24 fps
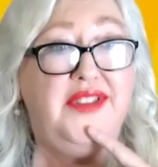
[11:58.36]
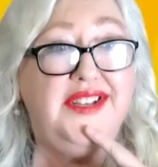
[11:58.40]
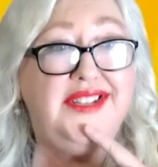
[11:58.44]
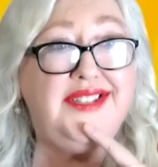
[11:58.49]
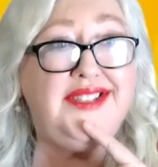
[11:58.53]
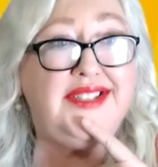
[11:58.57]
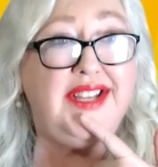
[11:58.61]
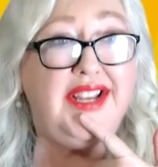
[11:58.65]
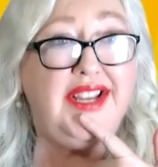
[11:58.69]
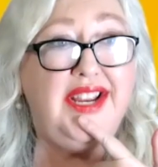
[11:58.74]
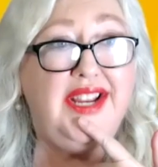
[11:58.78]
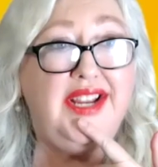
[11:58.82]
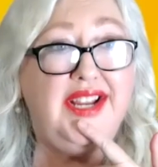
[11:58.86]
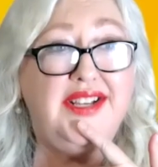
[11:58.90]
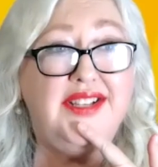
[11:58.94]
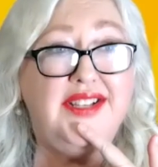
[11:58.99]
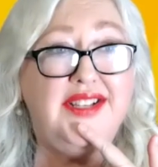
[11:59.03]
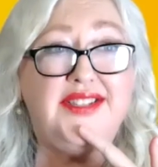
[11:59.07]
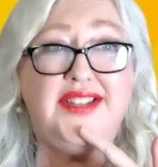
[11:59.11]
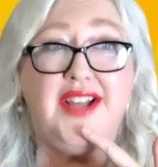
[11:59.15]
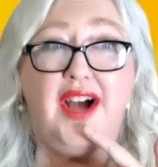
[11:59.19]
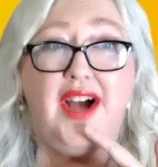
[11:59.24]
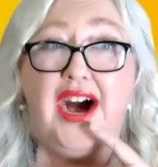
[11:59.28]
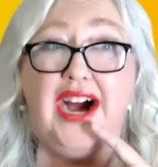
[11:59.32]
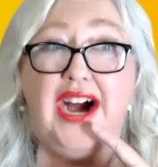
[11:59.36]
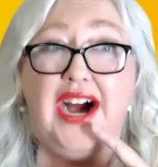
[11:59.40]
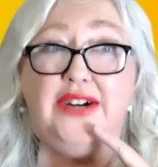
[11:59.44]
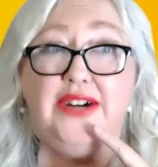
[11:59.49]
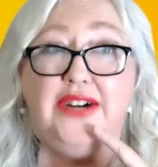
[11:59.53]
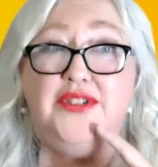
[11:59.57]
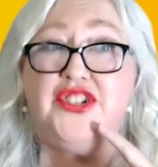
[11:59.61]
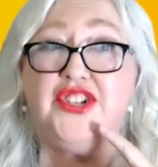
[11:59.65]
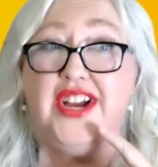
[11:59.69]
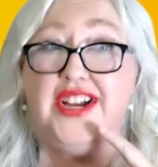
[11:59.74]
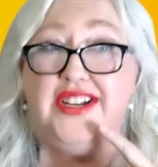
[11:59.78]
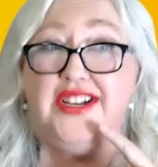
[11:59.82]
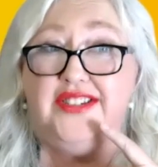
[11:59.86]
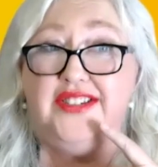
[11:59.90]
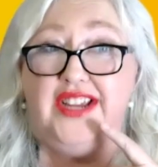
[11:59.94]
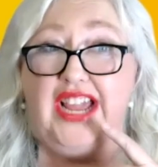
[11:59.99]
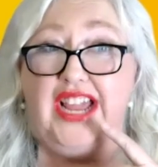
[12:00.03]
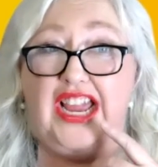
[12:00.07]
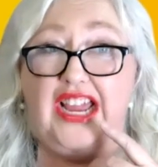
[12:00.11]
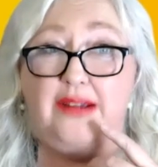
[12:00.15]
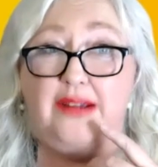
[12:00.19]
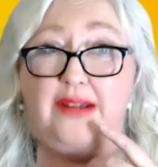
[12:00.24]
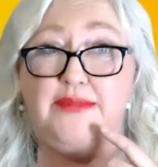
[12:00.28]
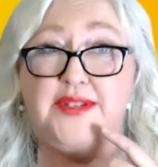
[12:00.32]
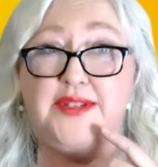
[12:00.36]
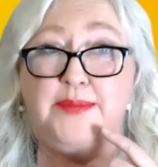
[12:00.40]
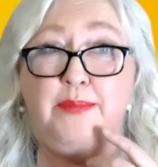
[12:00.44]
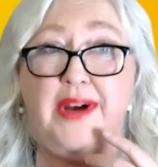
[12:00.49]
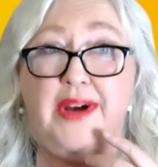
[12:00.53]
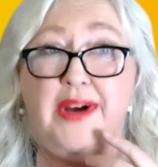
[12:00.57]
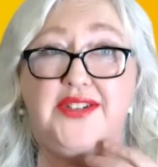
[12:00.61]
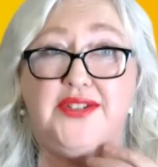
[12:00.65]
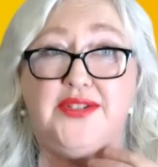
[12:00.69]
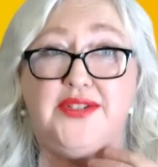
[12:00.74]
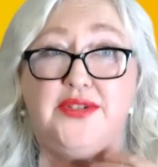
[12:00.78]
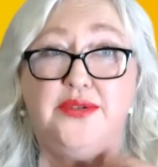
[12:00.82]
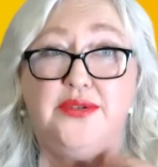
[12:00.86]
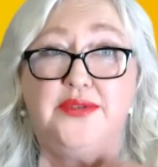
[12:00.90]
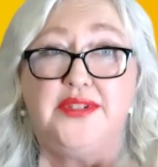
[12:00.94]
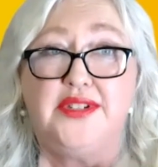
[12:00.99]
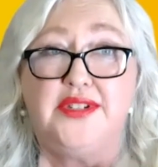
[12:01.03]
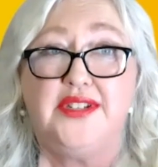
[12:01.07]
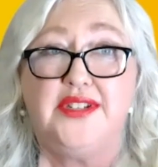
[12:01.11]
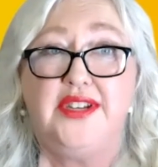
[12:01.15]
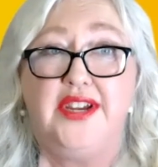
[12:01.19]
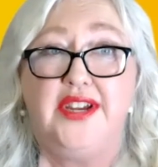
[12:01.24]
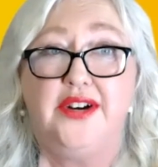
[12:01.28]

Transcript: this is The Irish Endgames by Susan